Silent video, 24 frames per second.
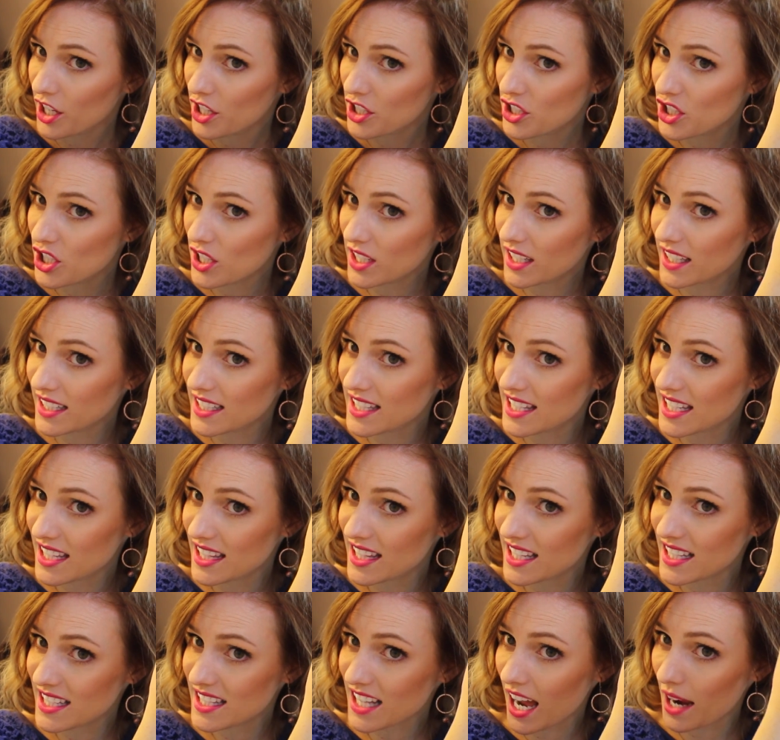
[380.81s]
So you can see
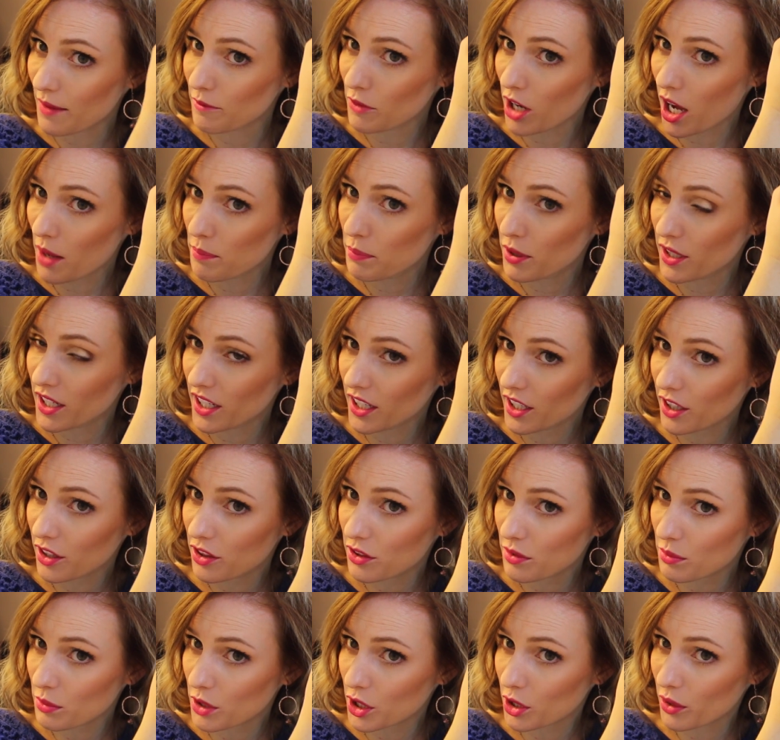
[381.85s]
this, I'm not putting it
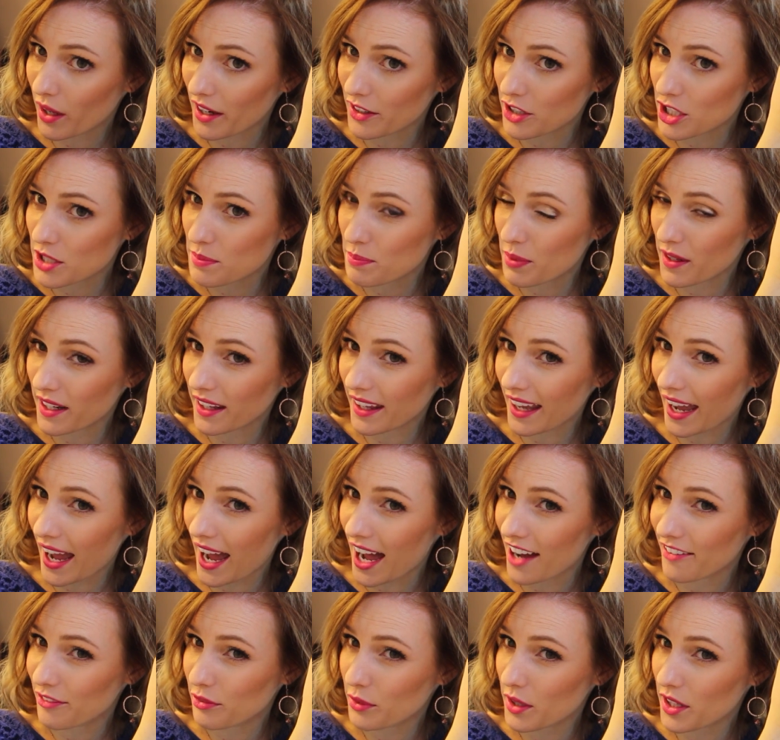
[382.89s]
through, I'm just putting it
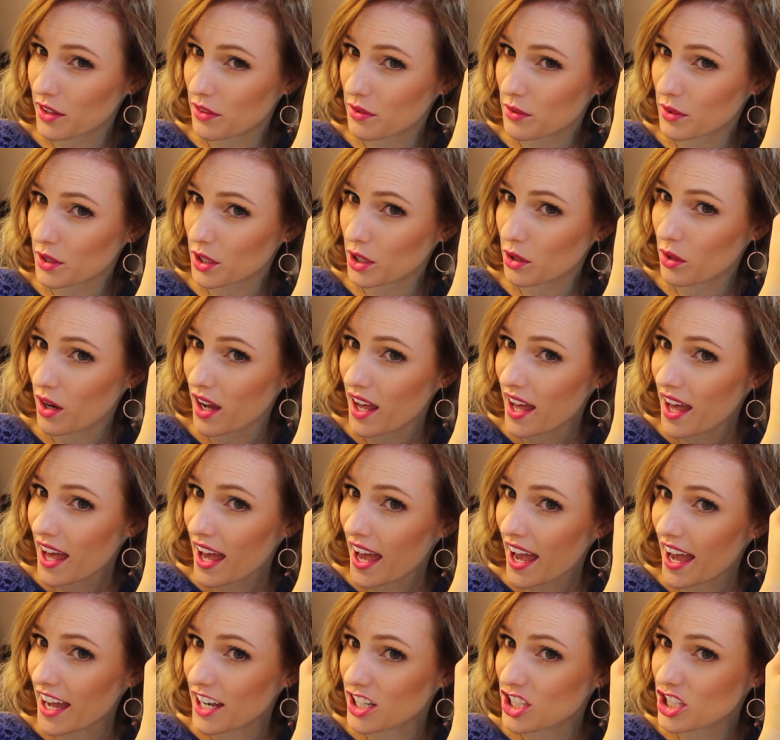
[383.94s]
halfway through
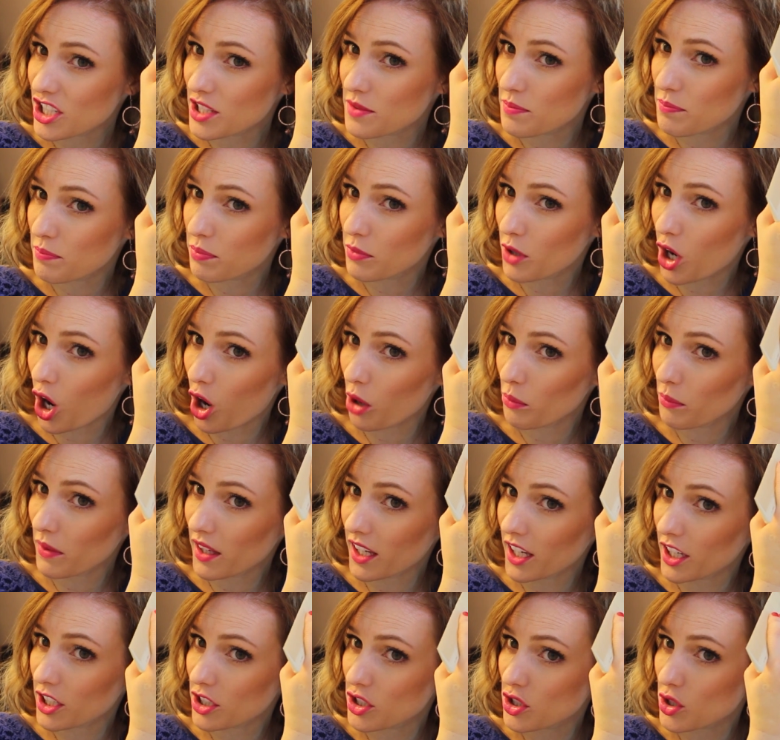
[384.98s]
and just
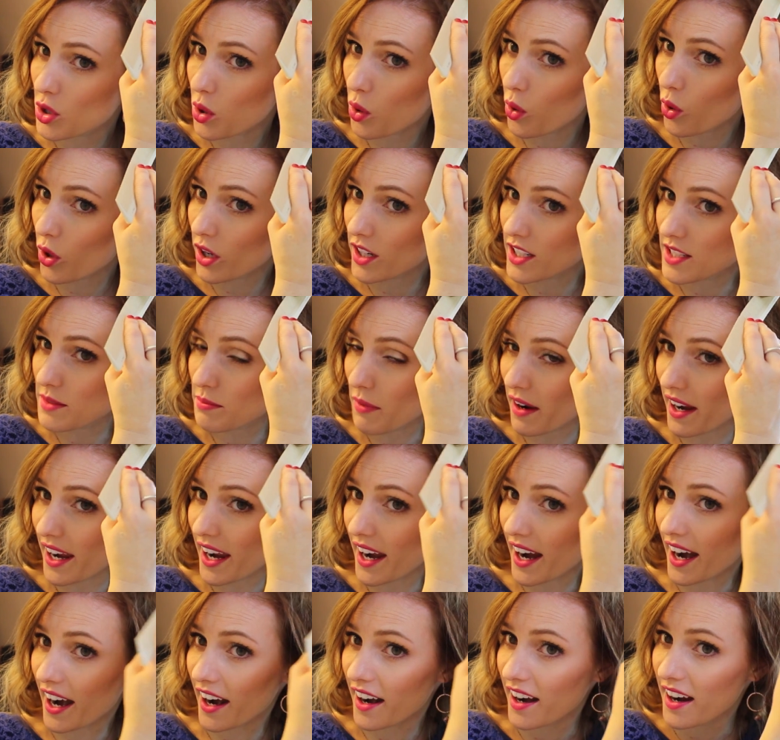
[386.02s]
combing it towards my
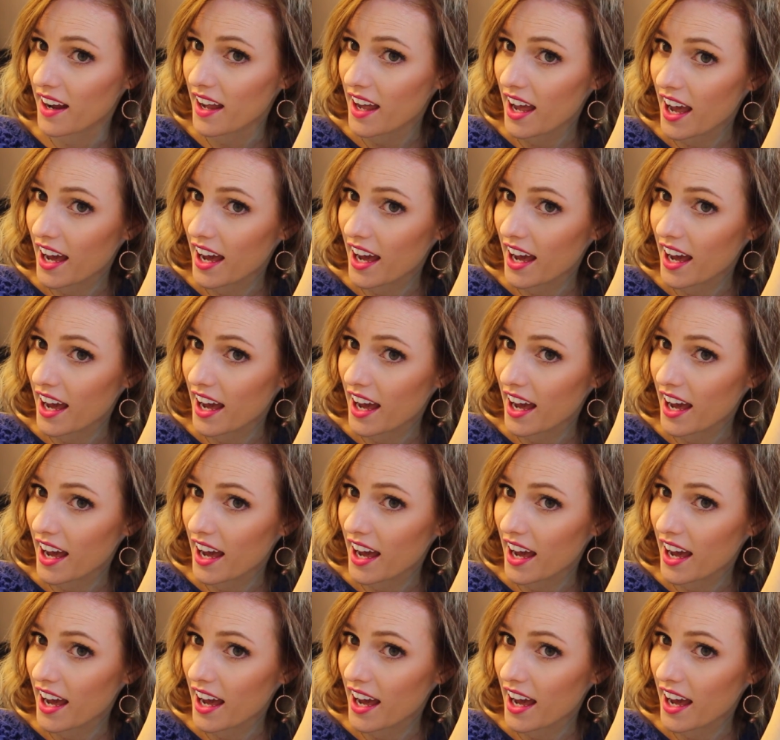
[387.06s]
hair.